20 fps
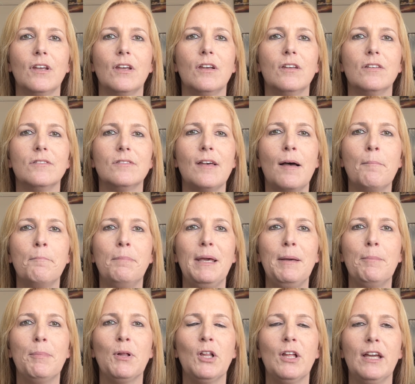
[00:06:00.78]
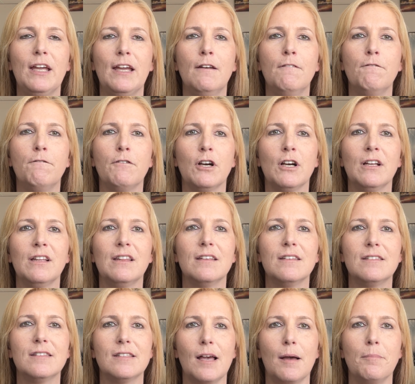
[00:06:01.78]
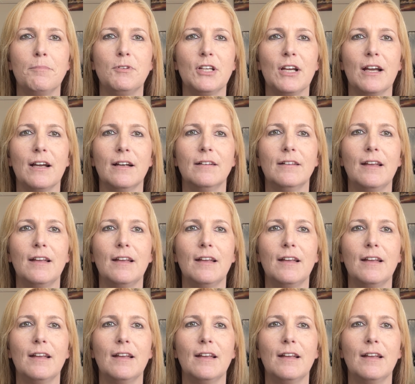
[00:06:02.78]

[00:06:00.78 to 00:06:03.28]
Some people invert the subject